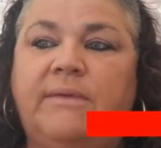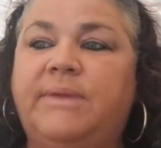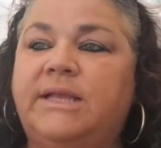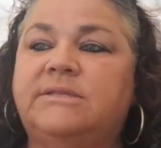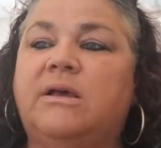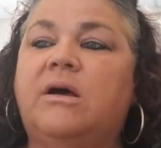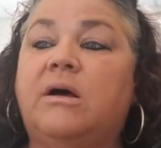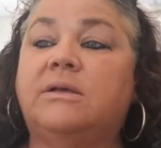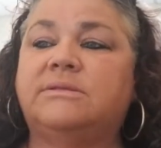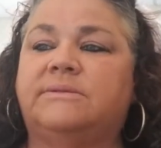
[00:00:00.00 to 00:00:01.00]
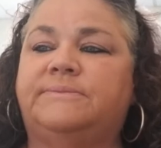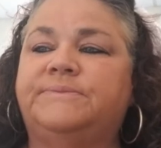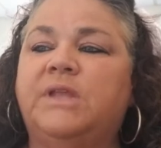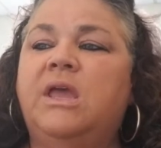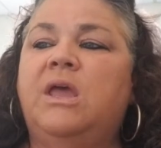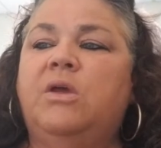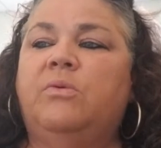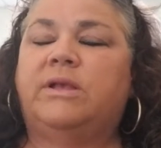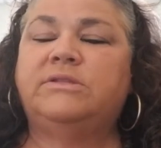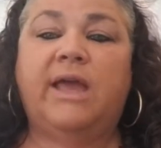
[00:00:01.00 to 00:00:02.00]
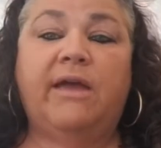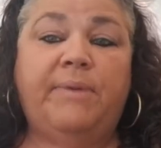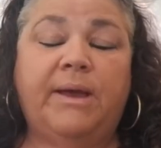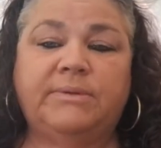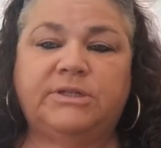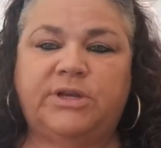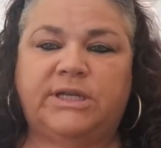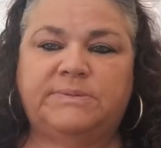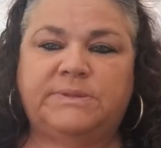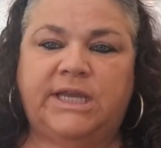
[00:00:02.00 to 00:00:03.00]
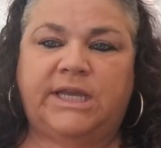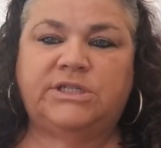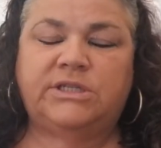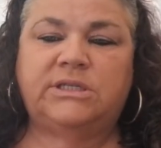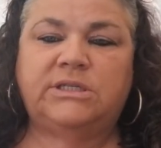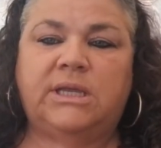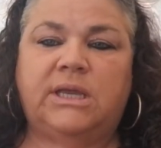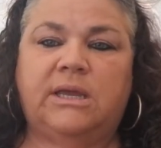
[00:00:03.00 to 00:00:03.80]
It's awesome. We also have public transportation